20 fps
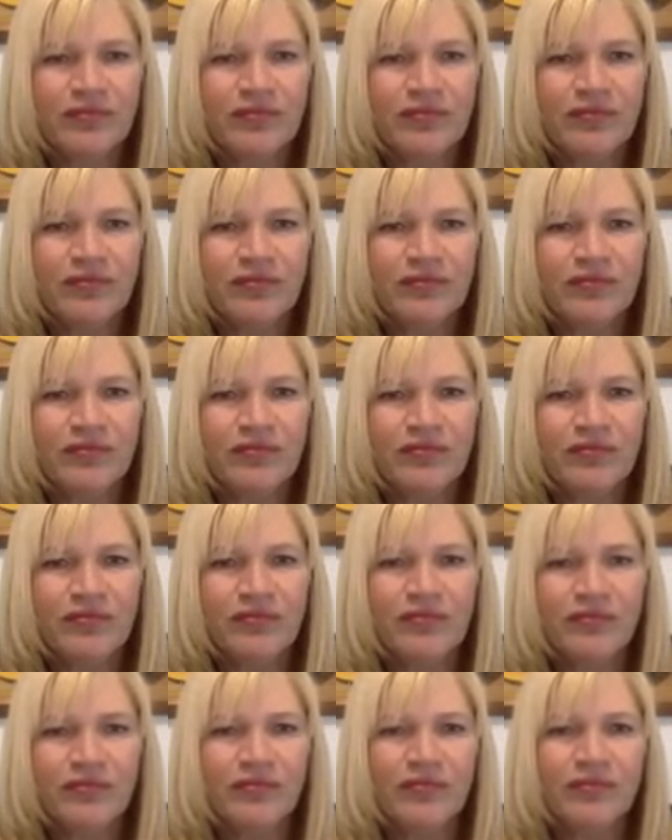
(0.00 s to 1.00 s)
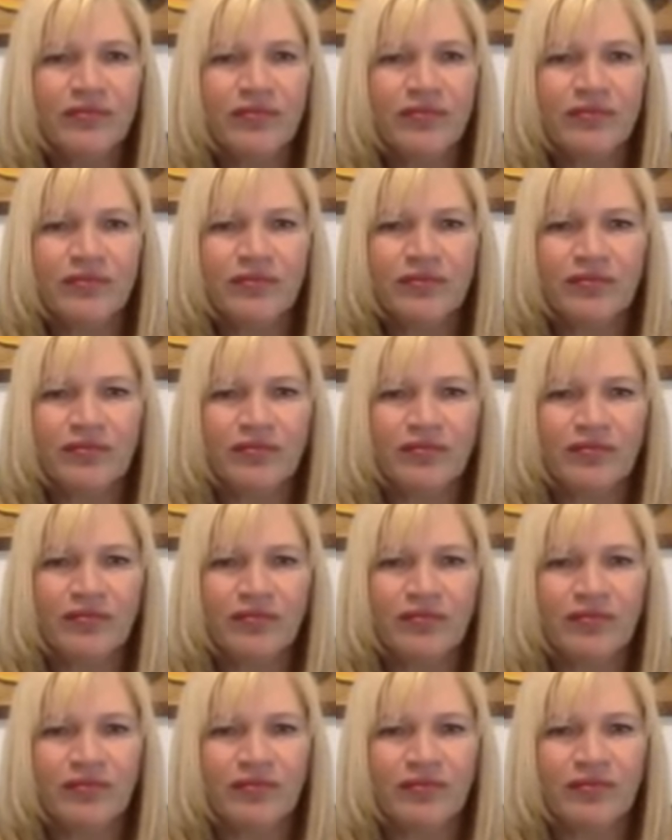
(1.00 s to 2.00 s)

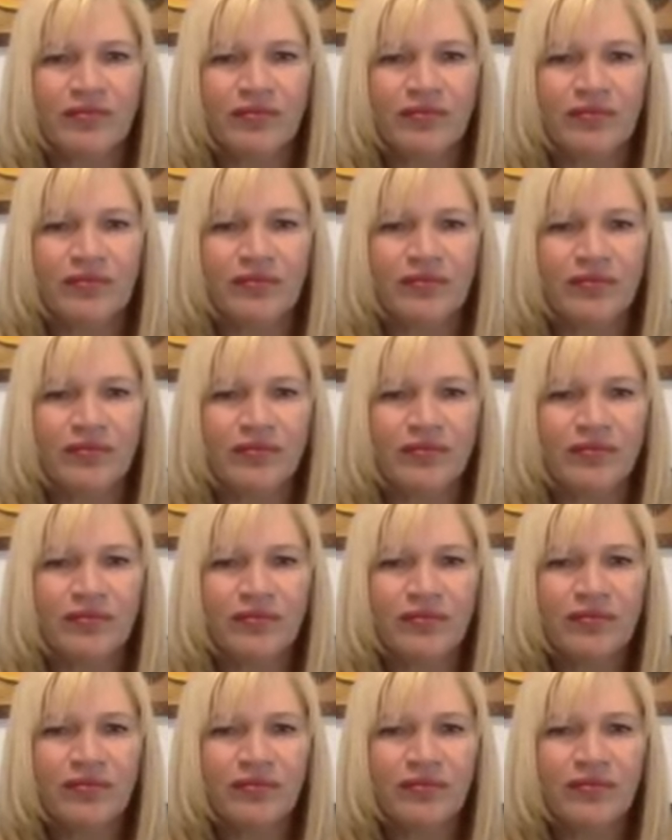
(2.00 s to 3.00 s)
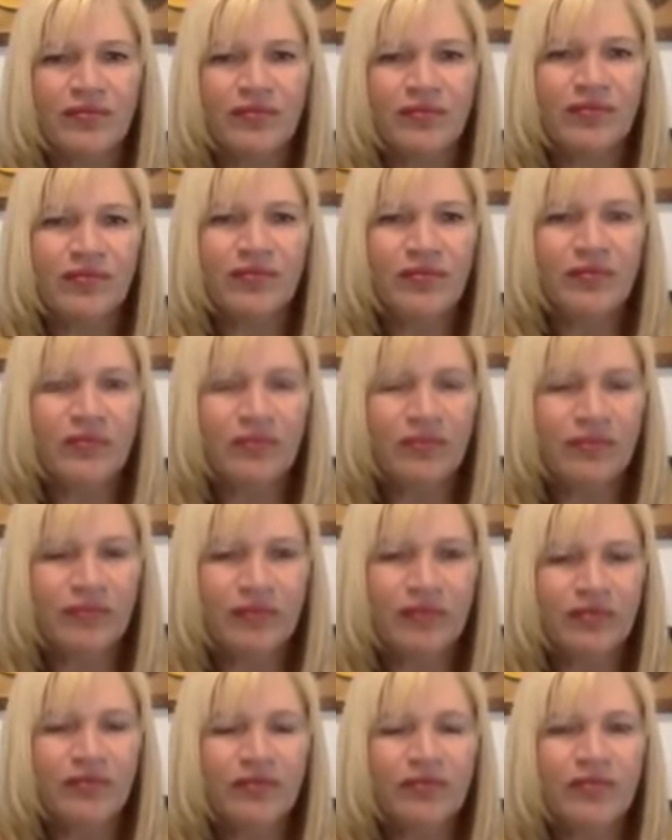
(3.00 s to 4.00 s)

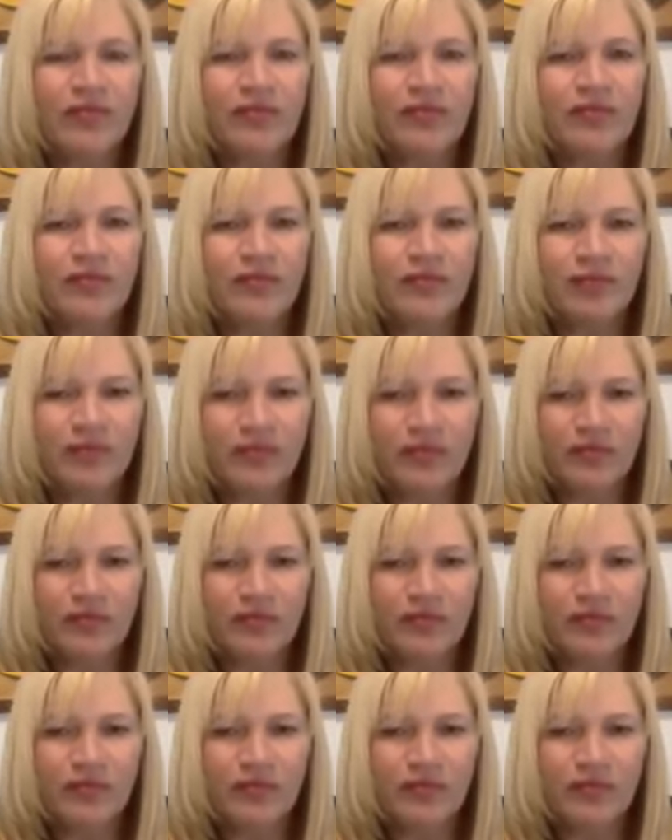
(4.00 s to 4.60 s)
No words are spoken by the person on screen.